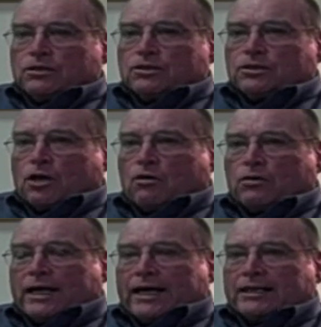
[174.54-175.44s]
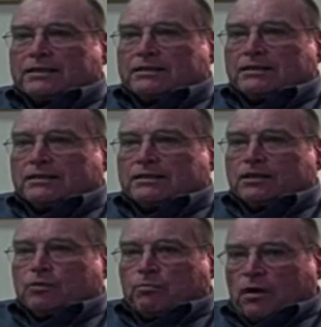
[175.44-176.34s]
So that
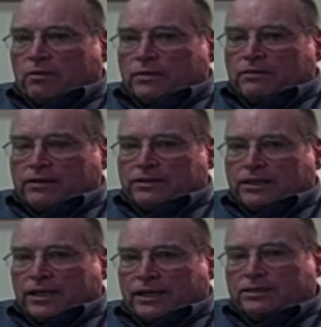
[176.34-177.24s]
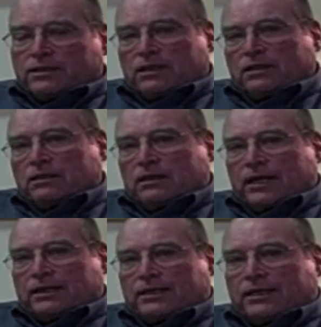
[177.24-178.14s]
the Department of Education under
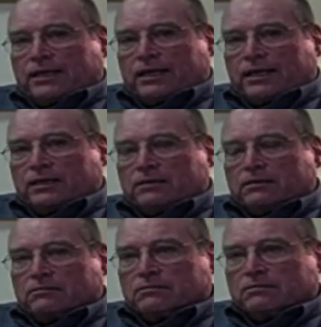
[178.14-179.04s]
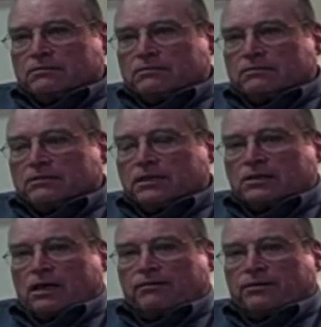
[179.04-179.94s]
Act 88
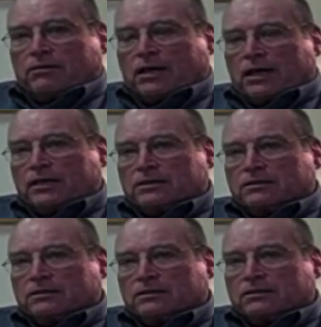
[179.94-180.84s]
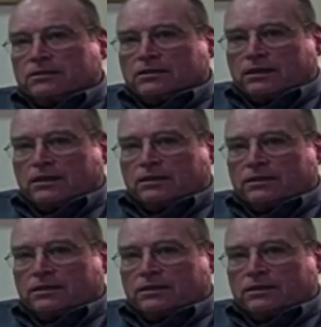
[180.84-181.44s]
is authorized to seek